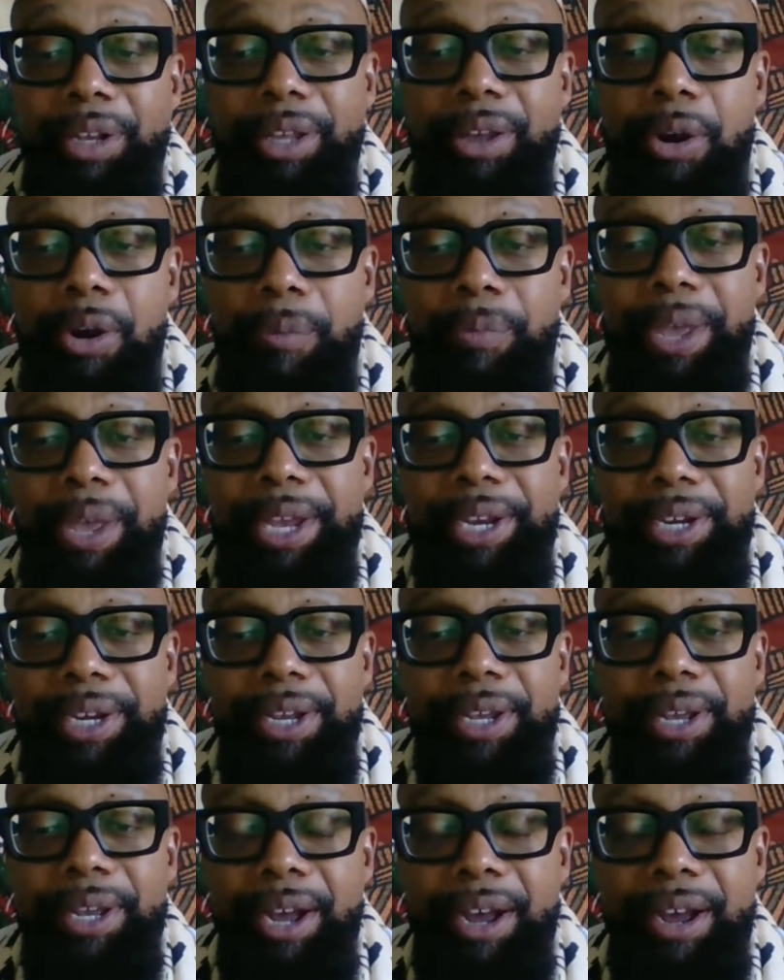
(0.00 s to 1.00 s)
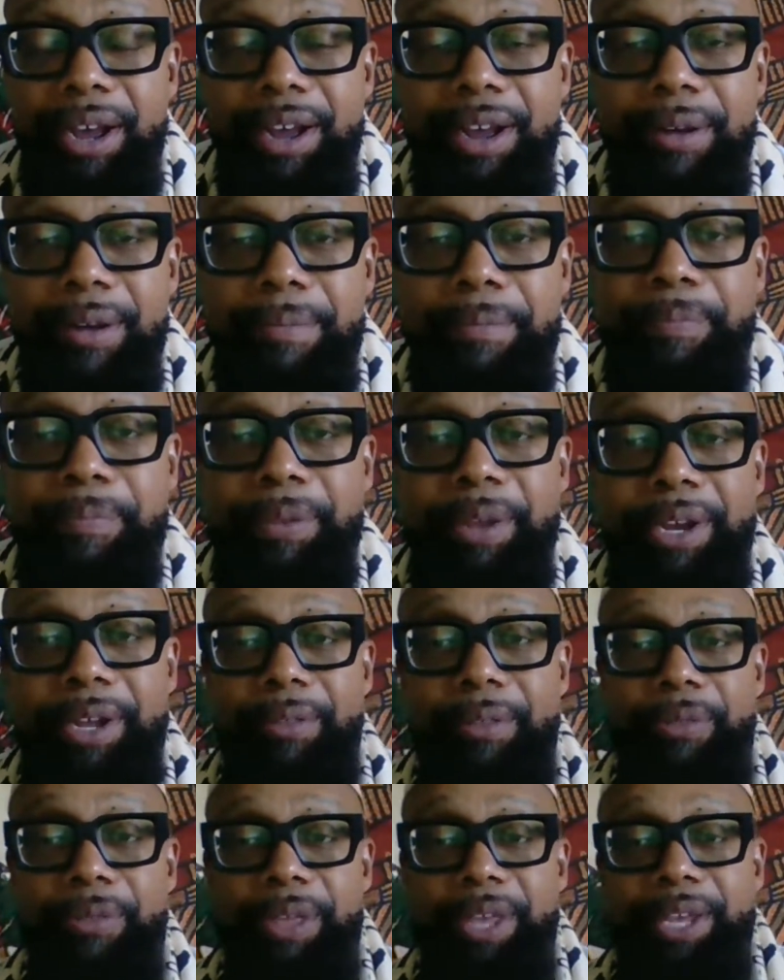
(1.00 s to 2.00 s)
We really hope that
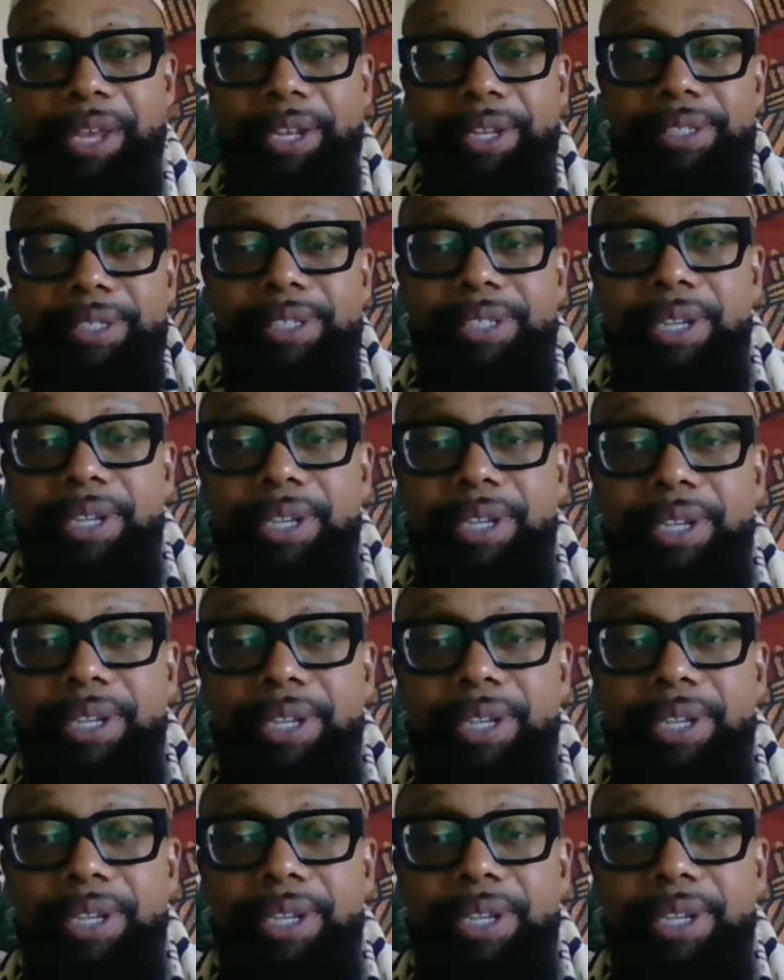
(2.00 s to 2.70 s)
things